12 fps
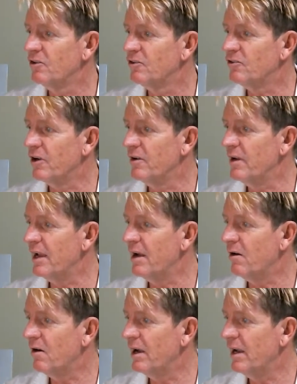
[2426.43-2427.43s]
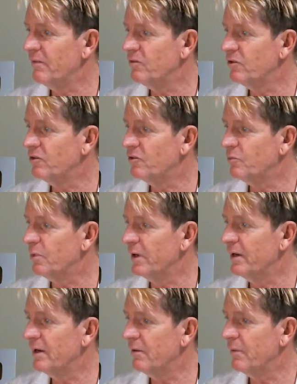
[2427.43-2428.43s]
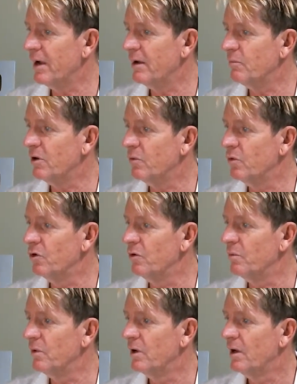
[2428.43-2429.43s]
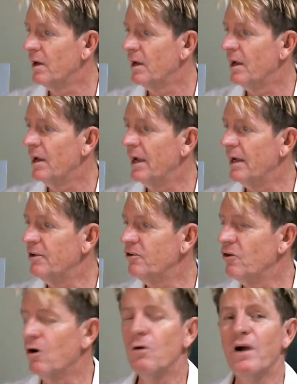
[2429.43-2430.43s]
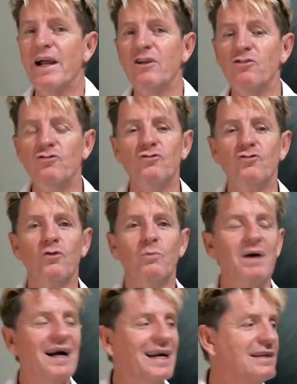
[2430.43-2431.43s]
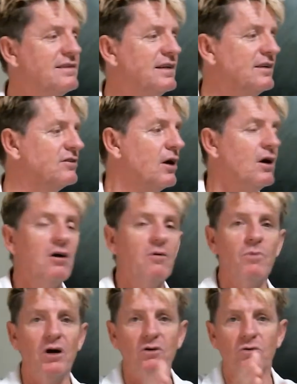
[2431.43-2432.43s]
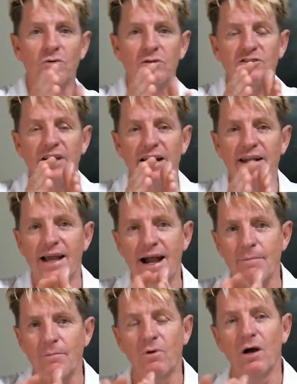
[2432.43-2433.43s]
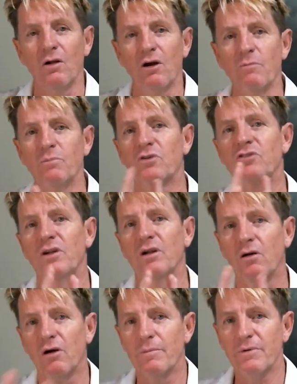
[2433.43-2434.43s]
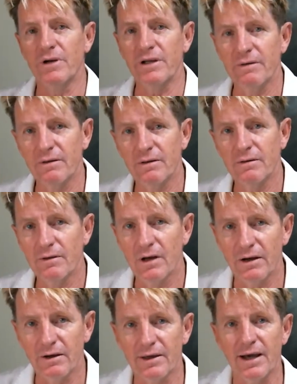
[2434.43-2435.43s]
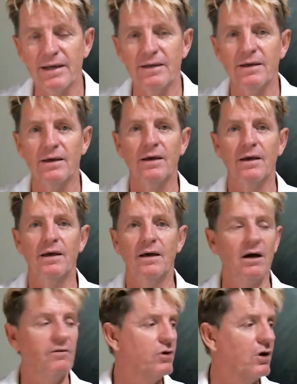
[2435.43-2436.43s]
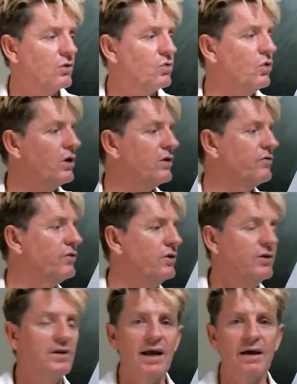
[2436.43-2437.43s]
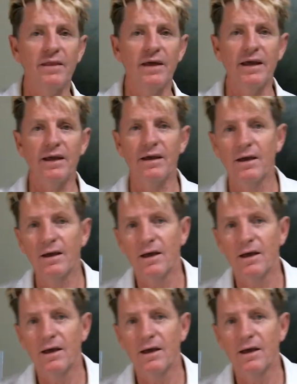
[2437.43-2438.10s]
so now I have to spread around my room. How do you store paintings? Mine are all standing upright like books in a library. Okay. I've got quite a few down there.